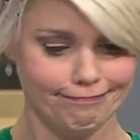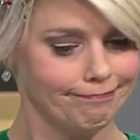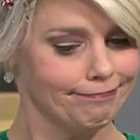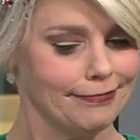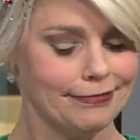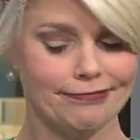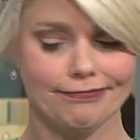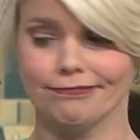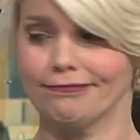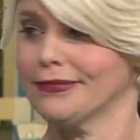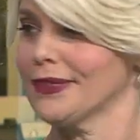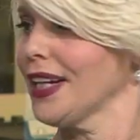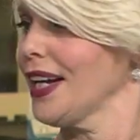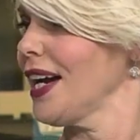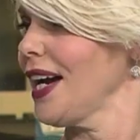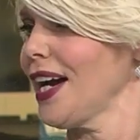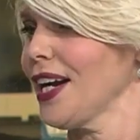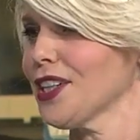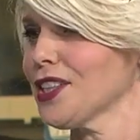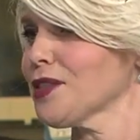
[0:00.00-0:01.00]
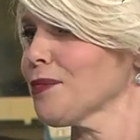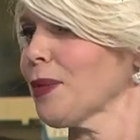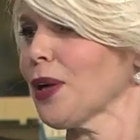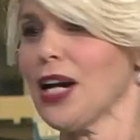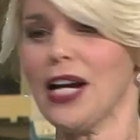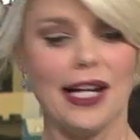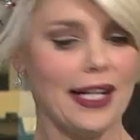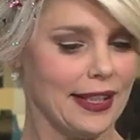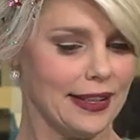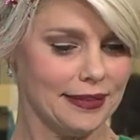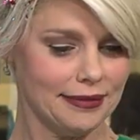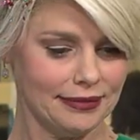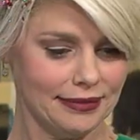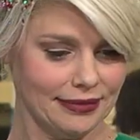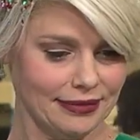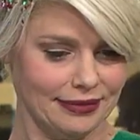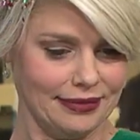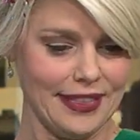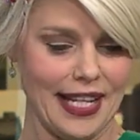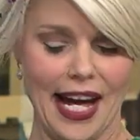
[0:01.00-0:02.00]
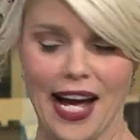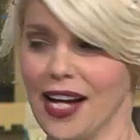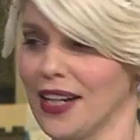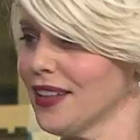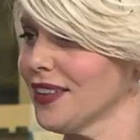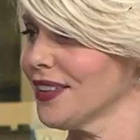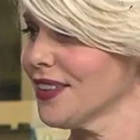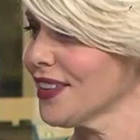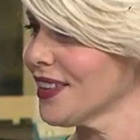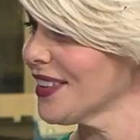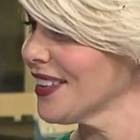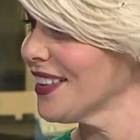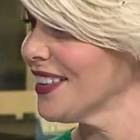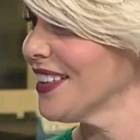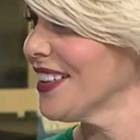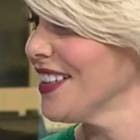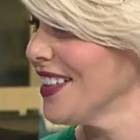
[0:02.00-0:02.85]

I just think that's cute. Hairspray and that. I mean, I would laugh